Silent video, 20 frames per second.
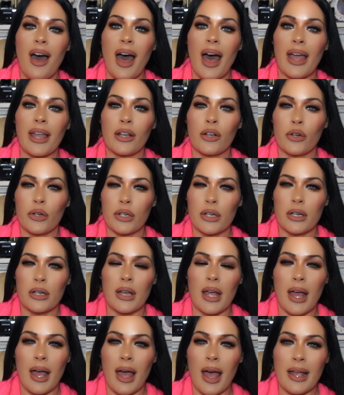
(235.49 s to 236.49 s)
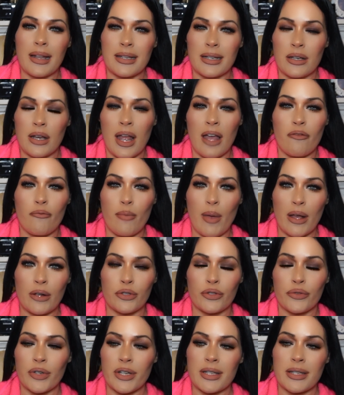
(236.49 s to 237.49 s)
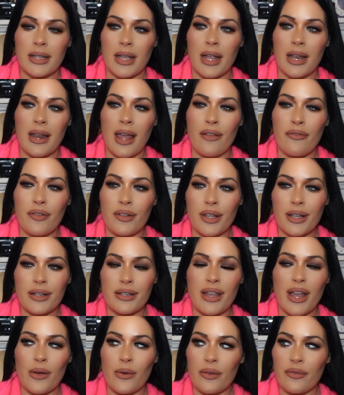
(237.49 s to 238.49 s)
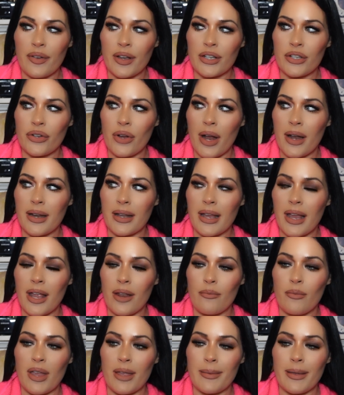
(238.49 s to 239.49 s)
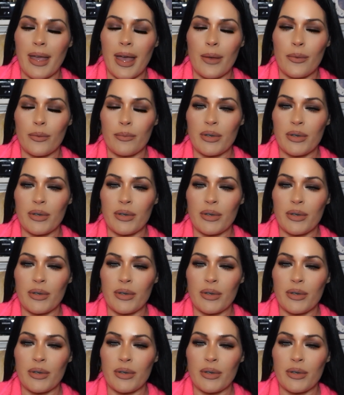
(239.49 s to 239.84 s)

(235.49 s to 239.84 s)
I couldn't, I didn't have boundaries then. I feel like now if I tried again, maybe I will be